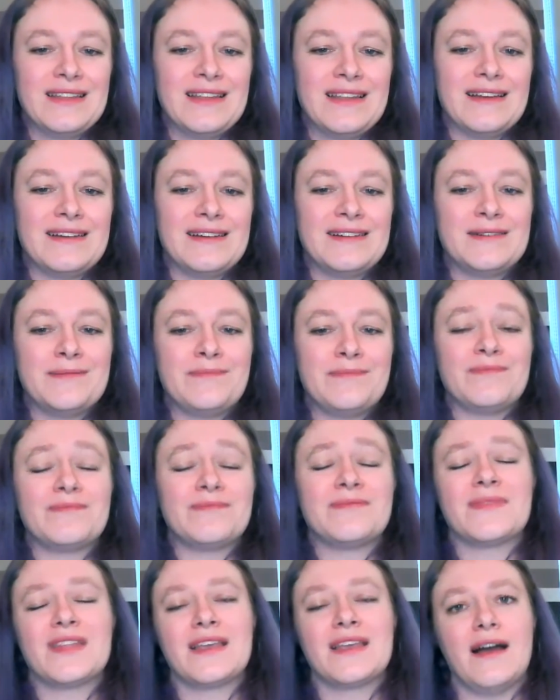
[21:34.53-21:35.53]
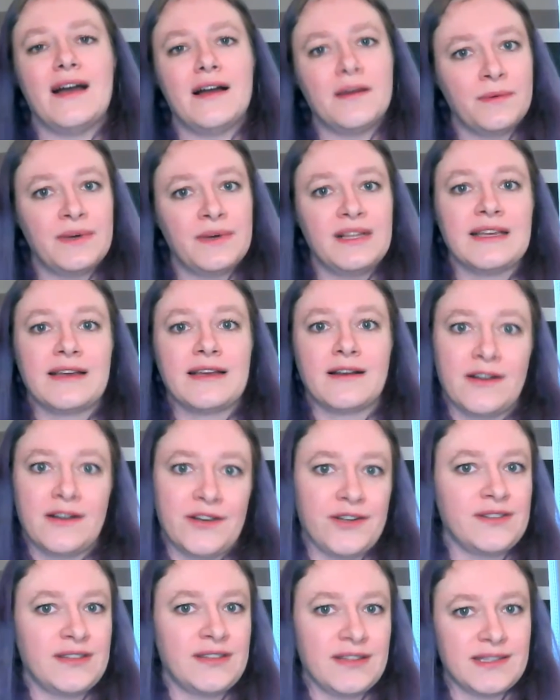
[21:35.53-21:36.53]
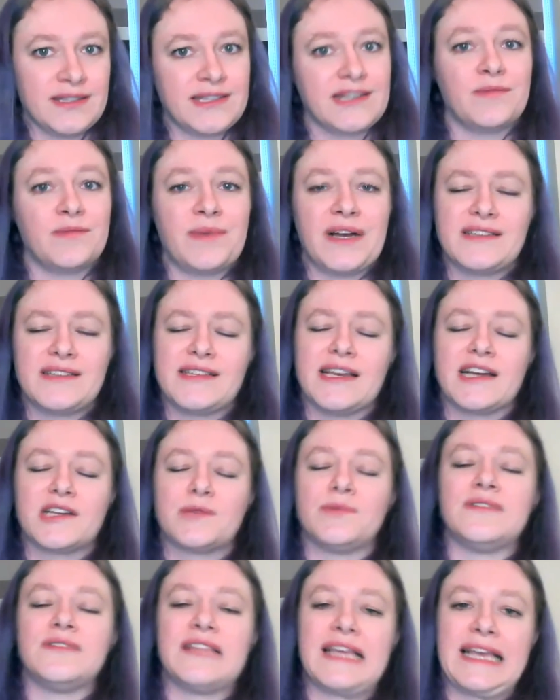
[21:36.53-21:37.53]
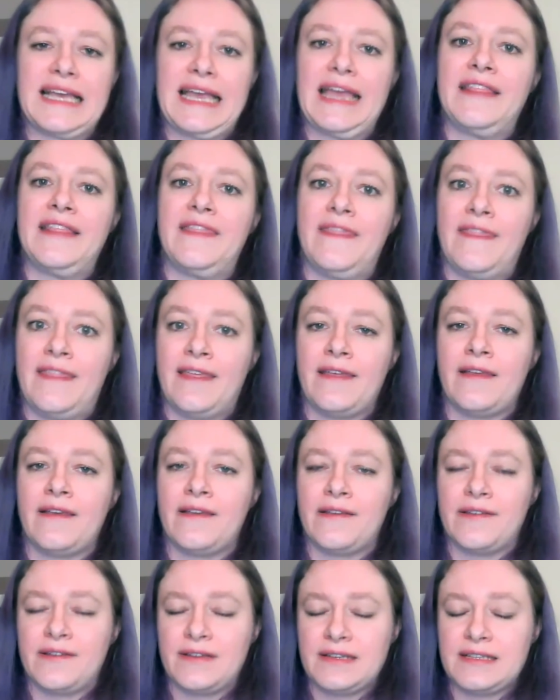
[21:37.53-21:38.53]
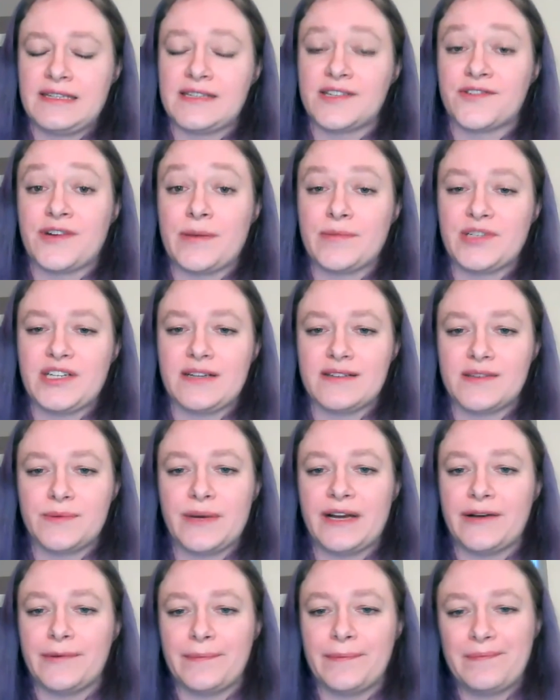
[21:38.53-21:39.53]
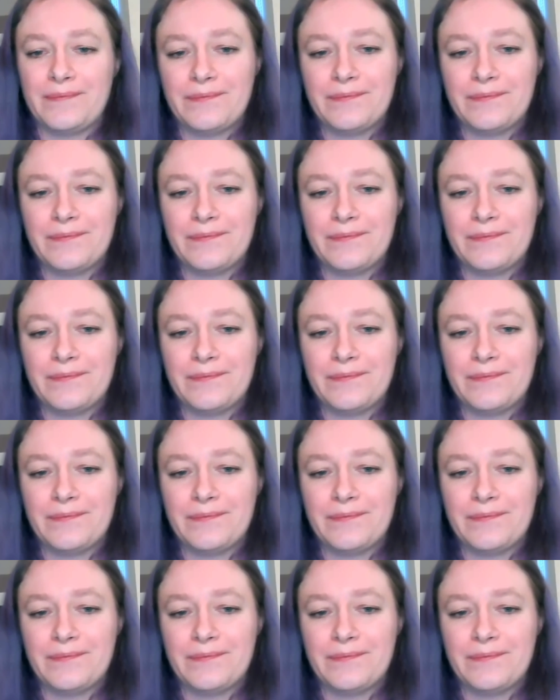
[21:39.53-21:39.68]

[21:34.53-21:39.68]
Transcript: I will include the Still Bisexual link in the description as well.